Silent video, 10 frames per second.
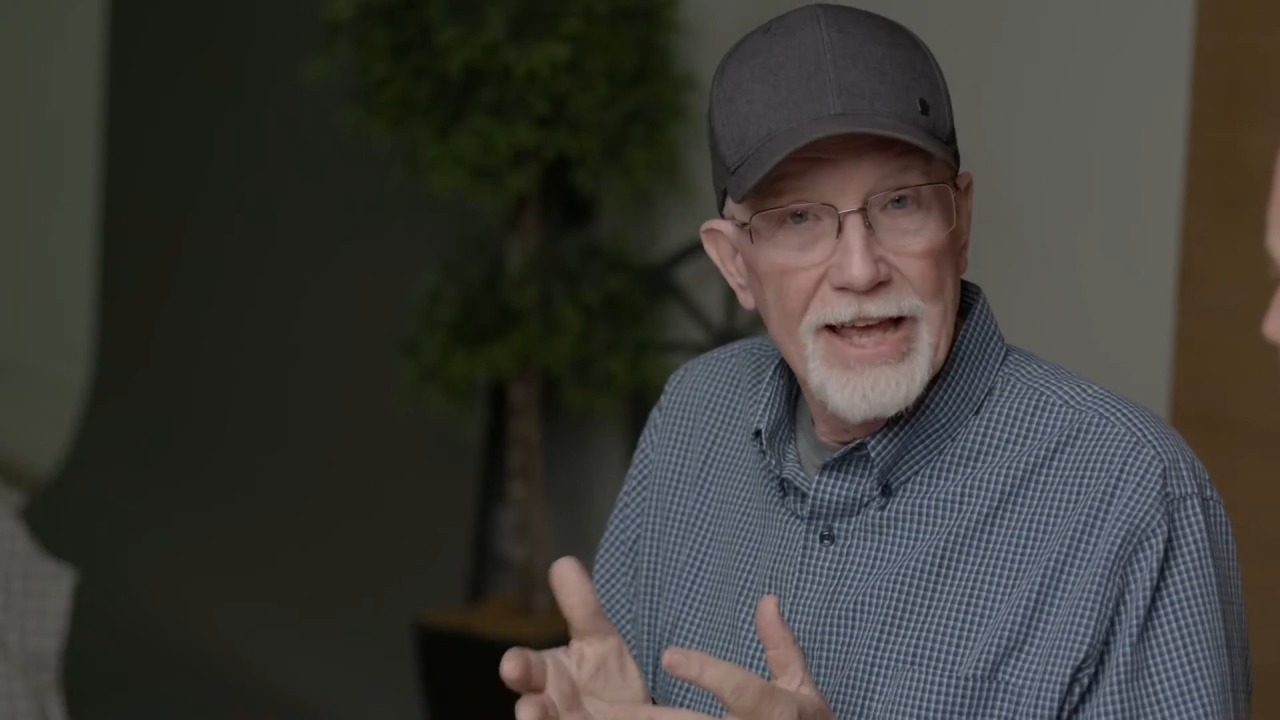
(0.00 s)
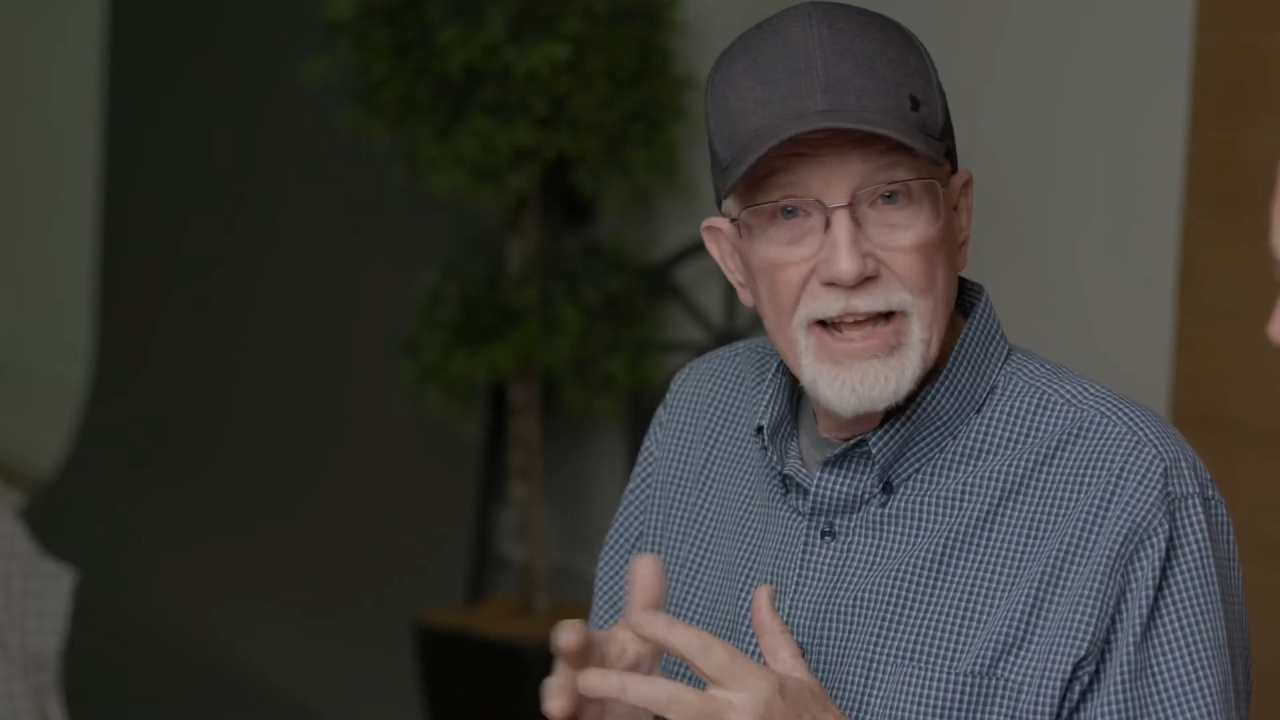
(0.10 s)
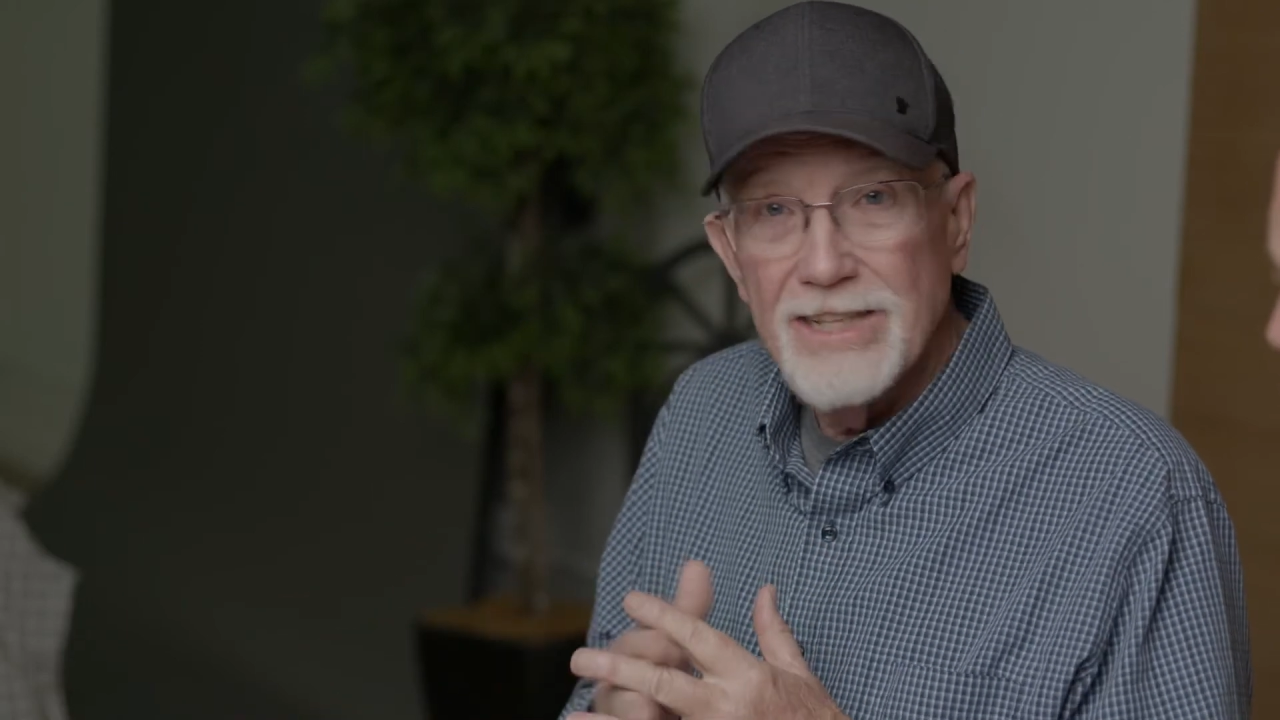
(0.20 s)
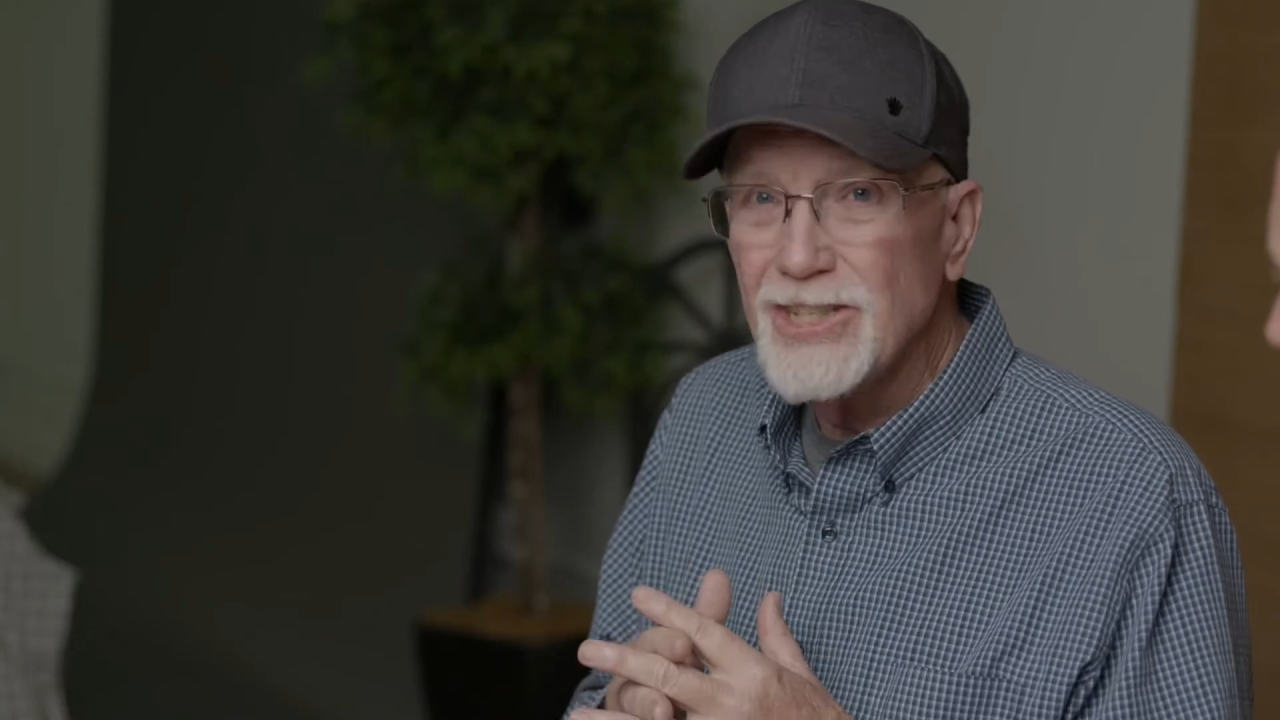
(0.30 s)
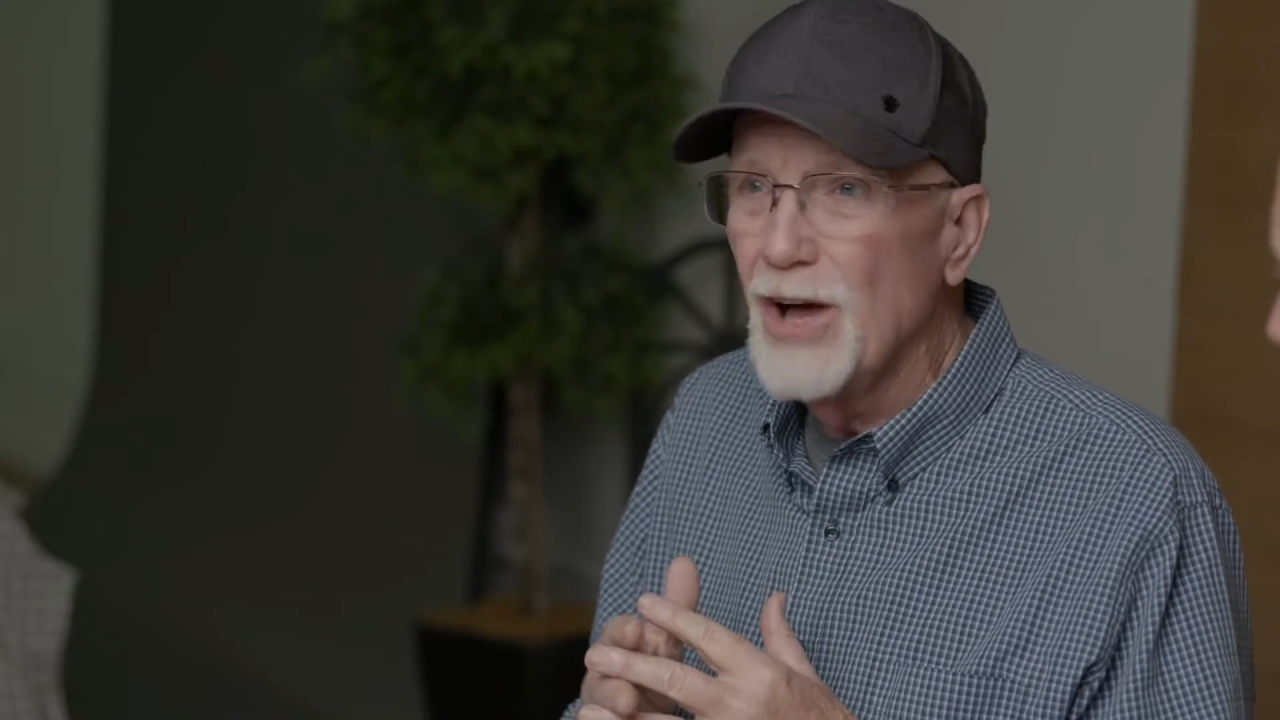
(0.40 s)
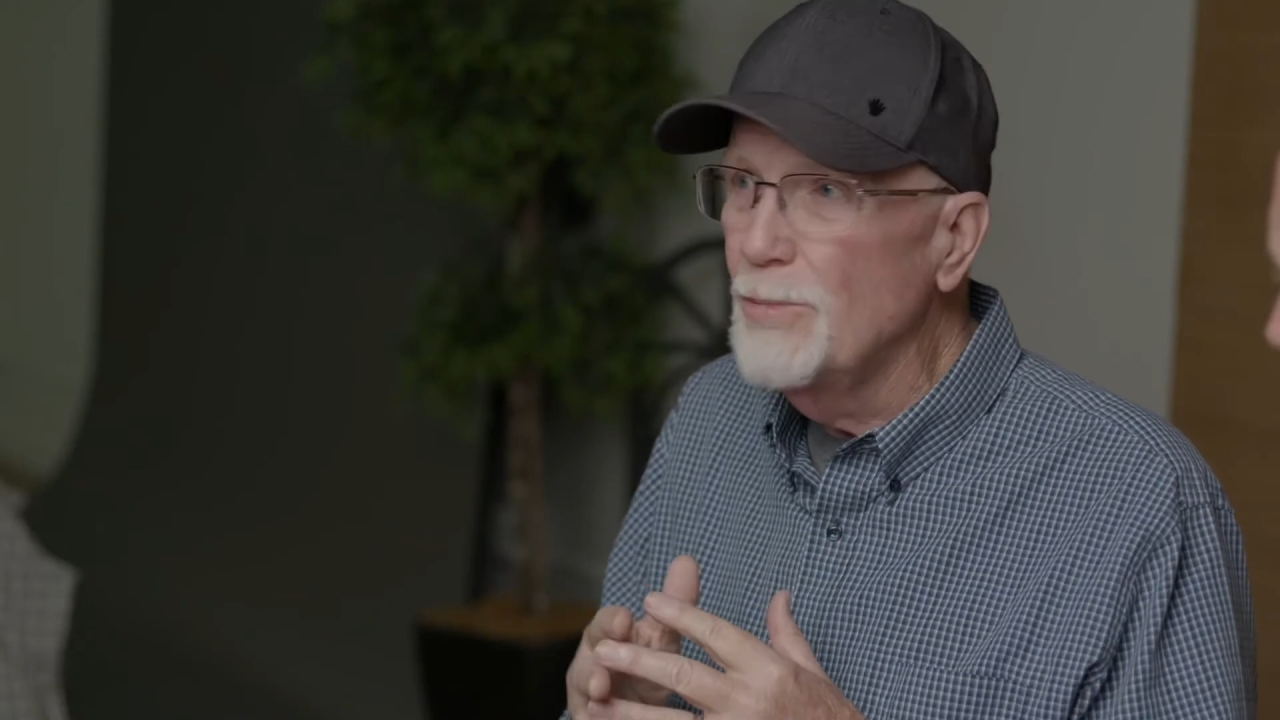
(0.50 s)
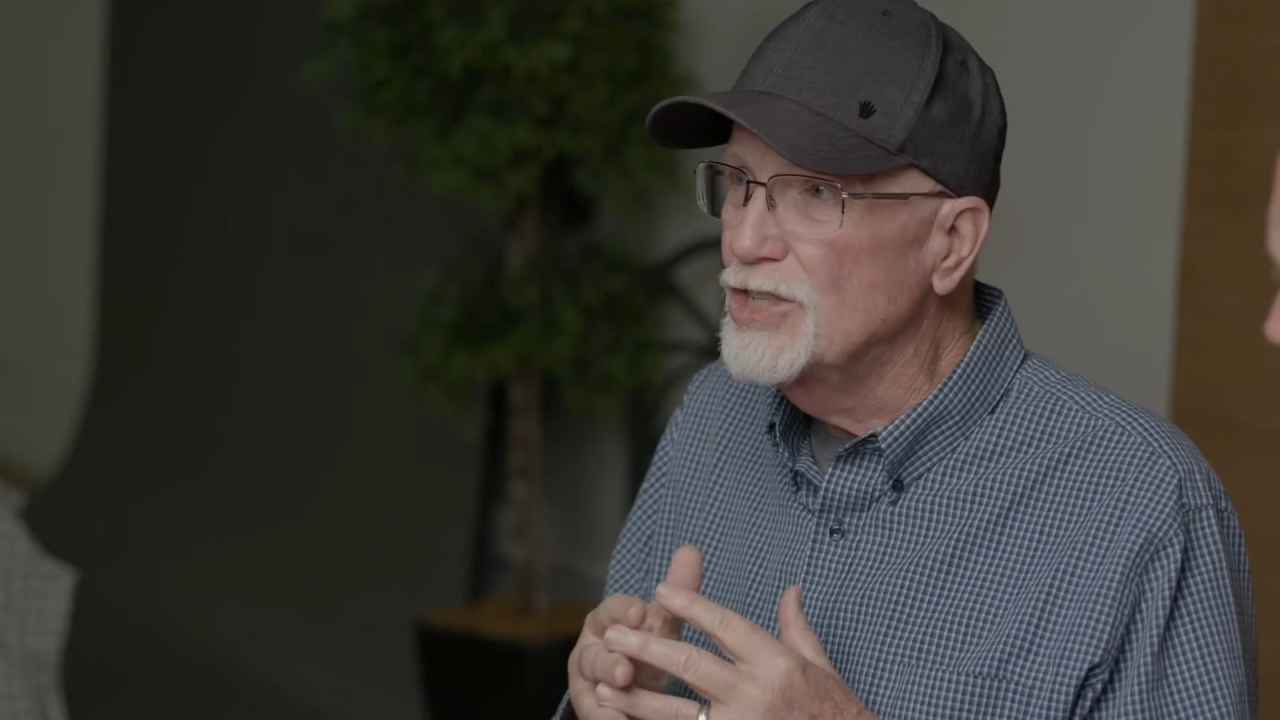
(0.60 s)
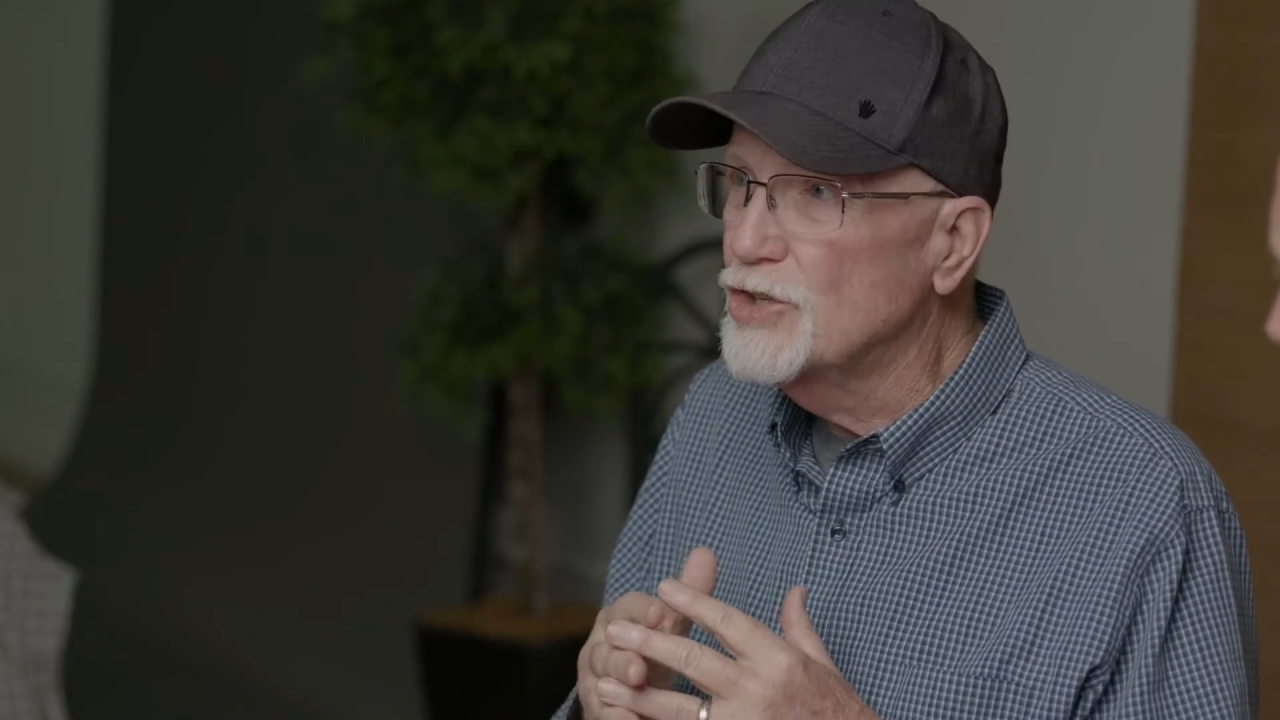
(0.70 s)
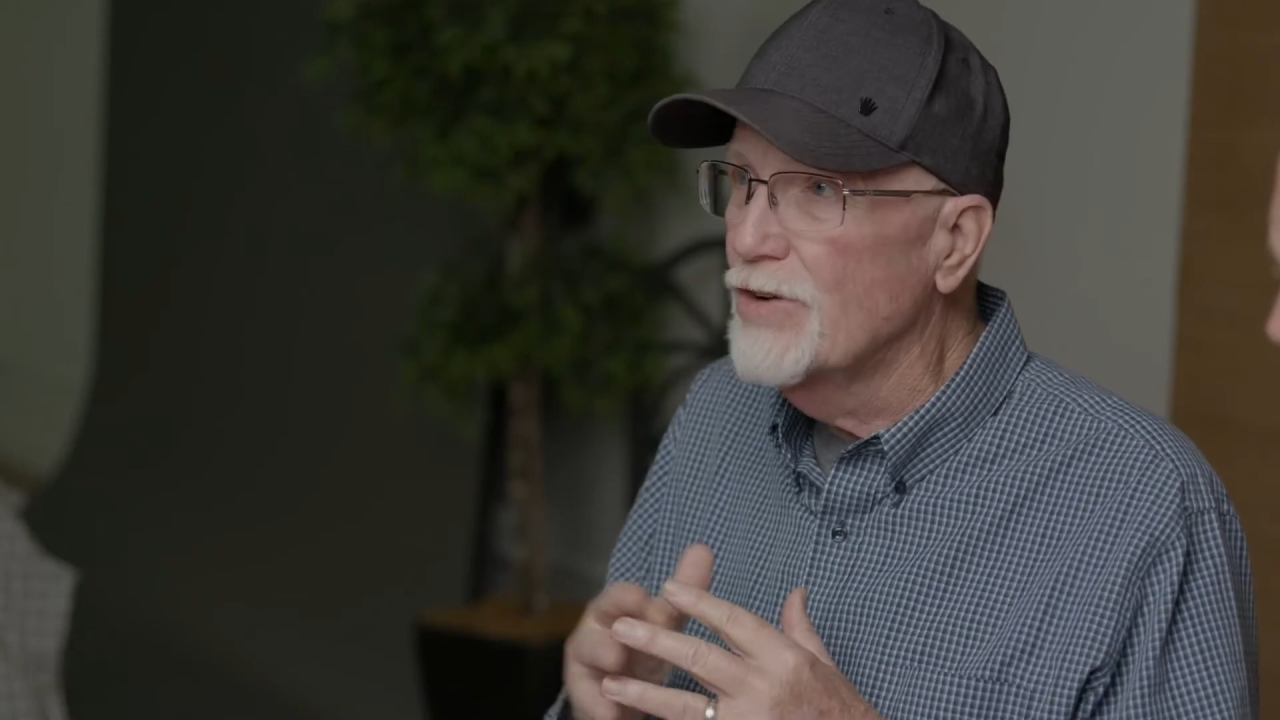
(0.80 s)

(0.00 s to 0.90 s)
It isn't always